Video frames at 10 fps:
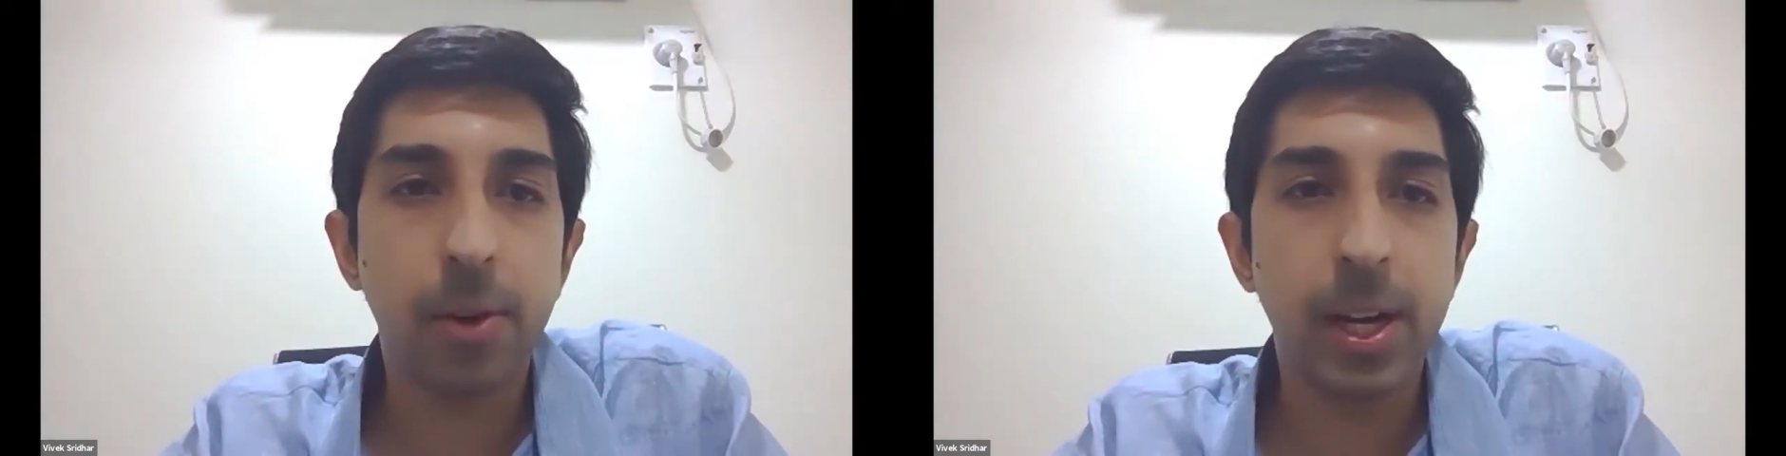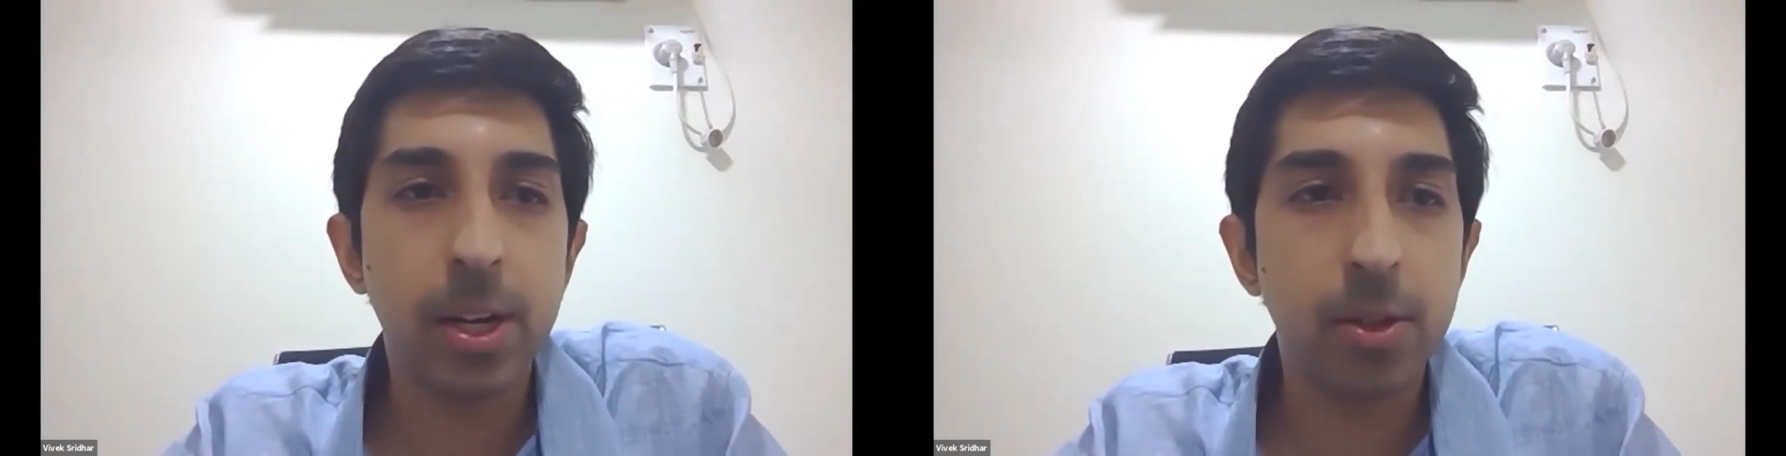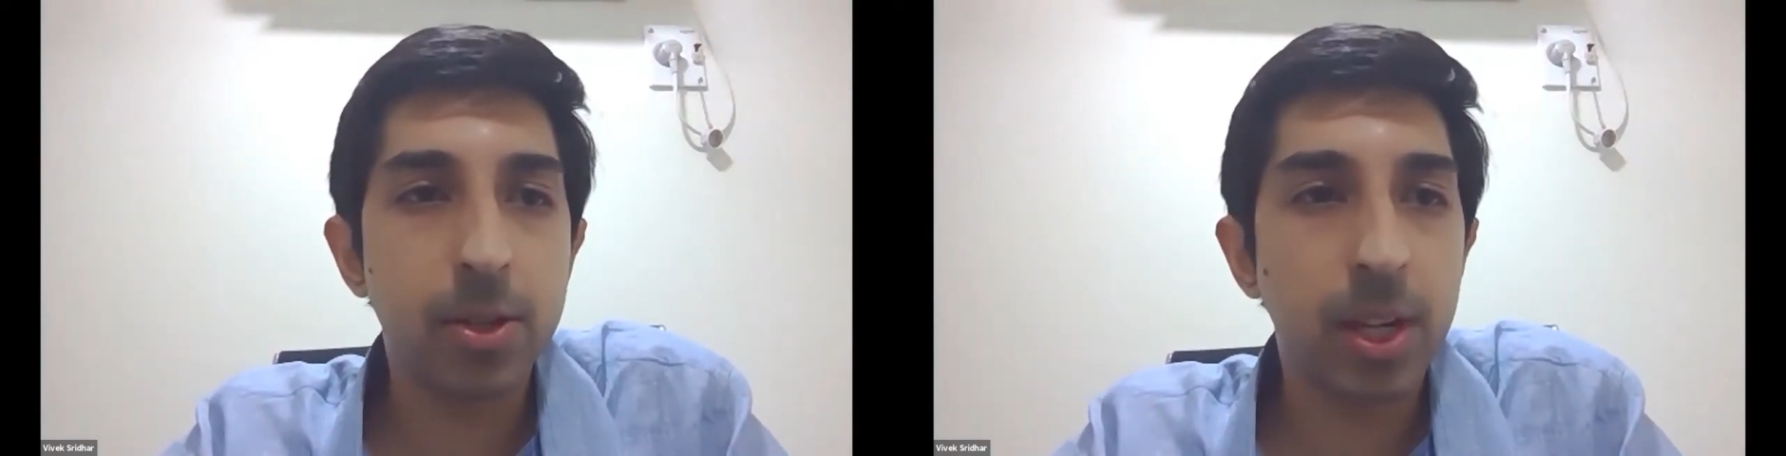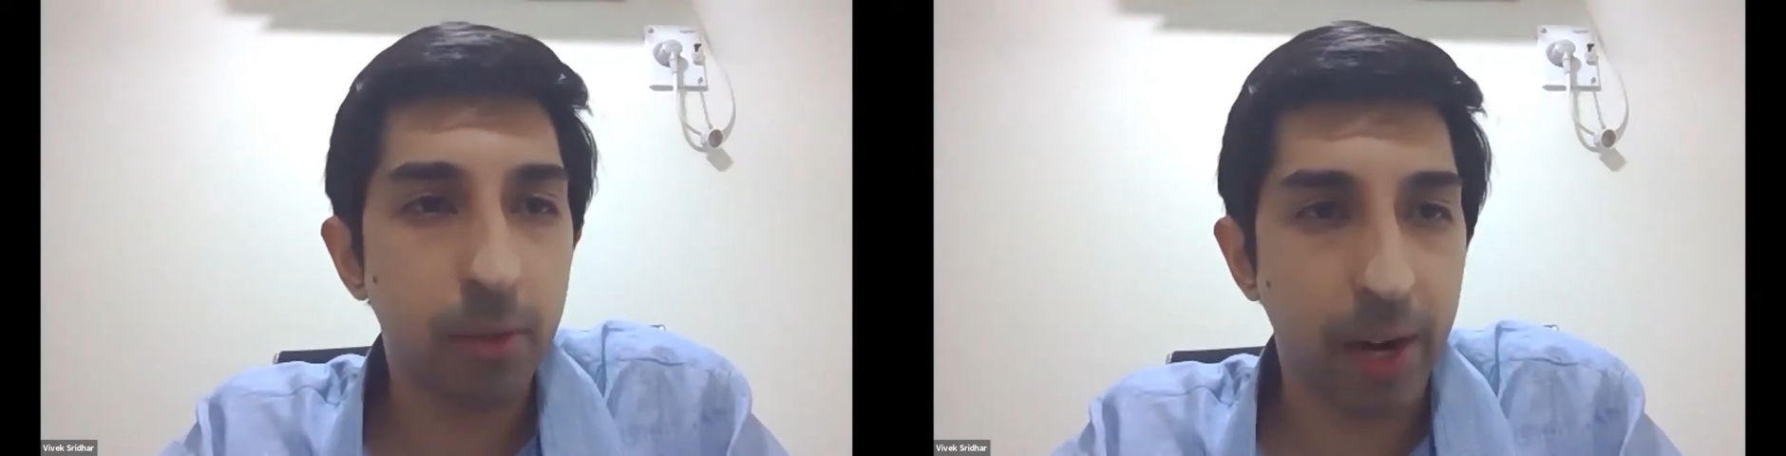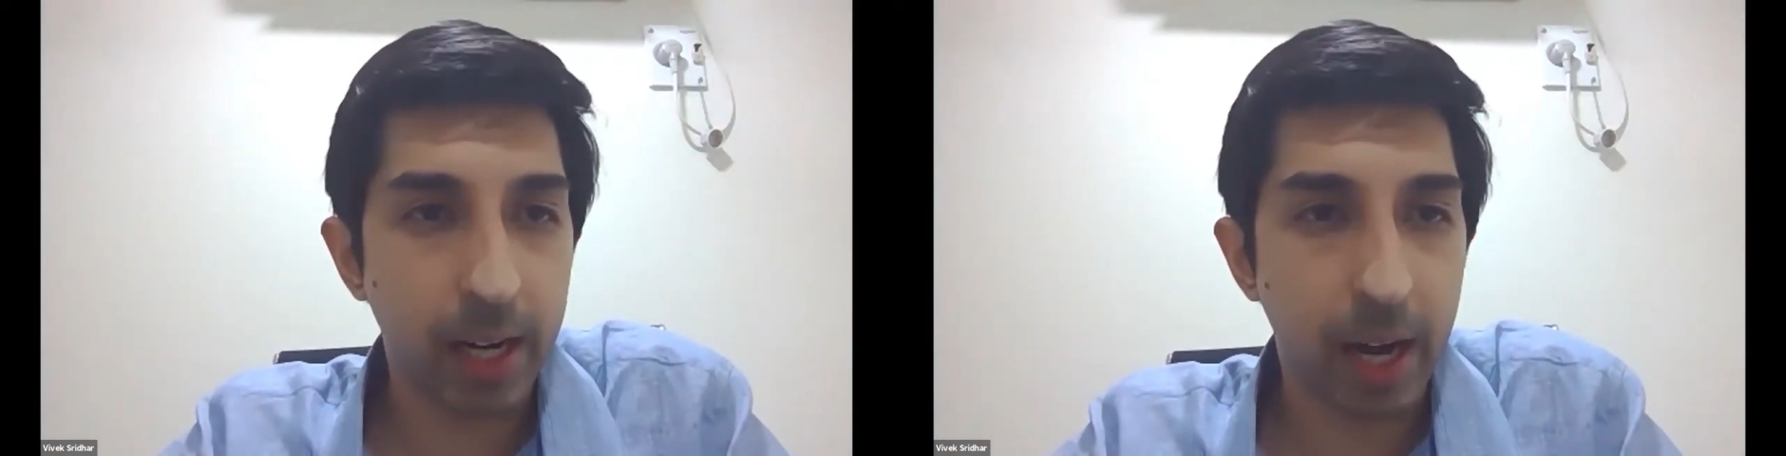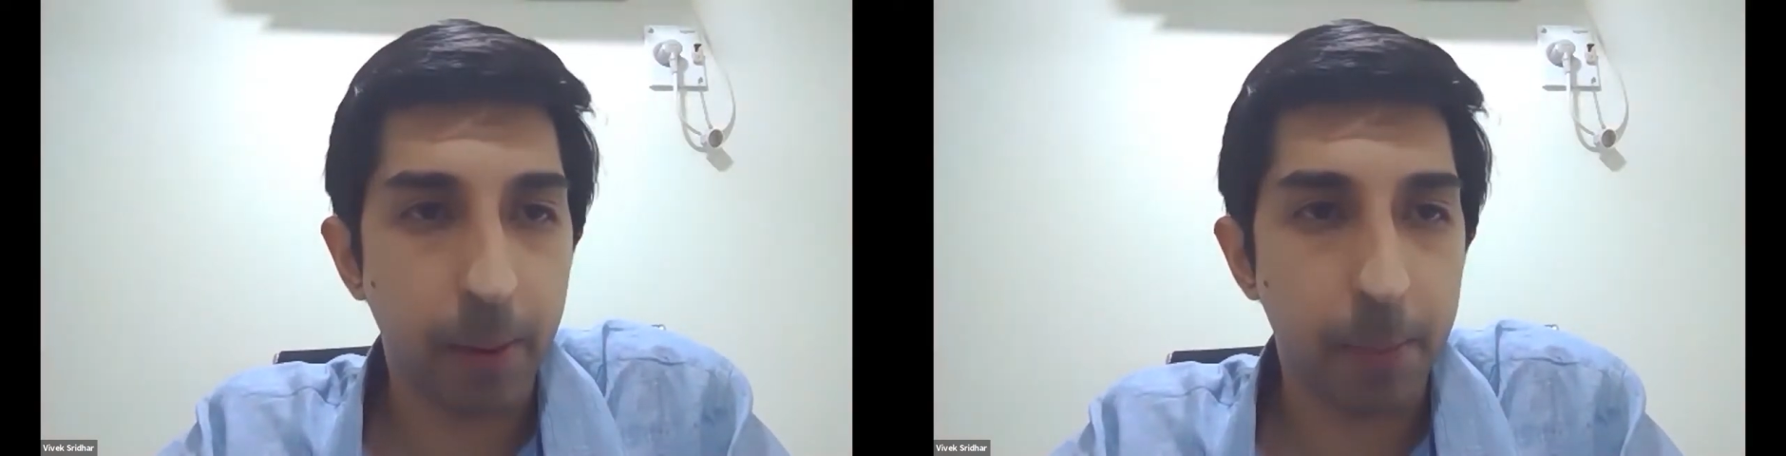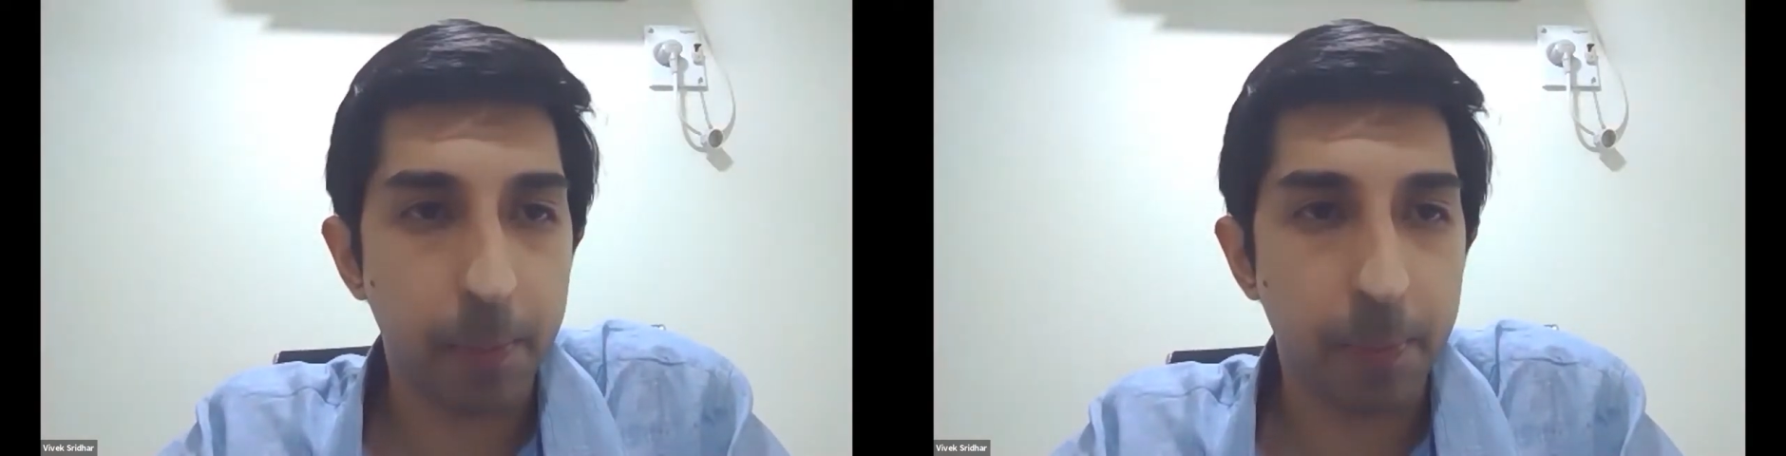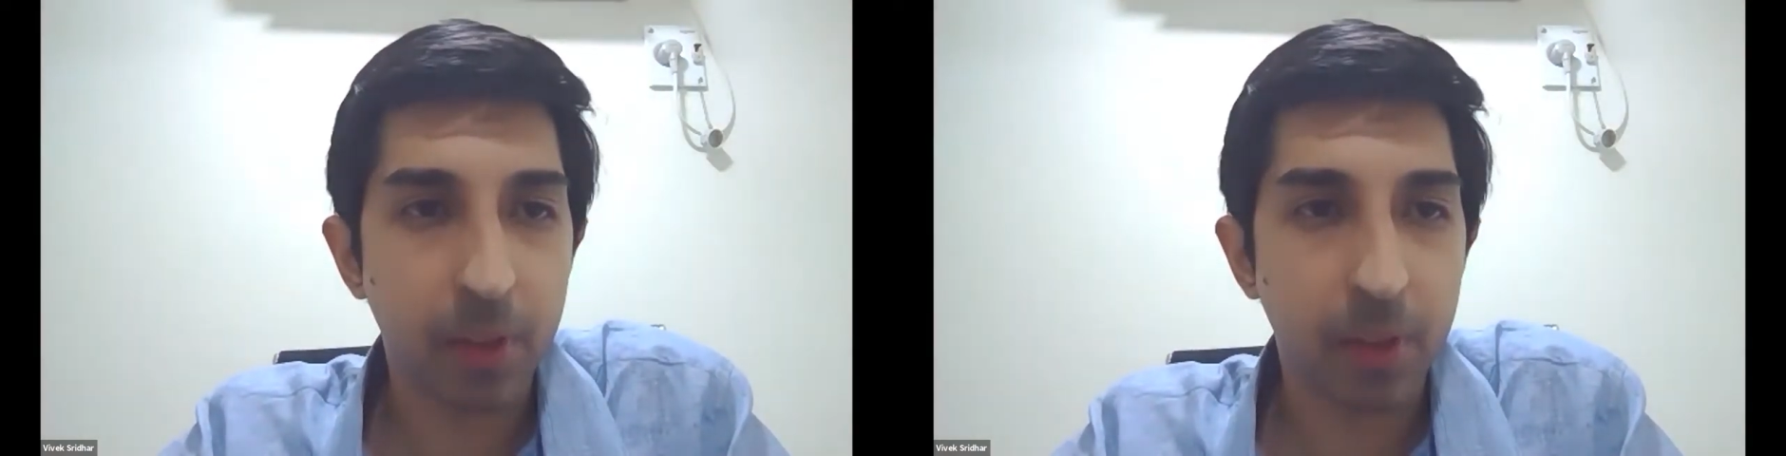reducing right now.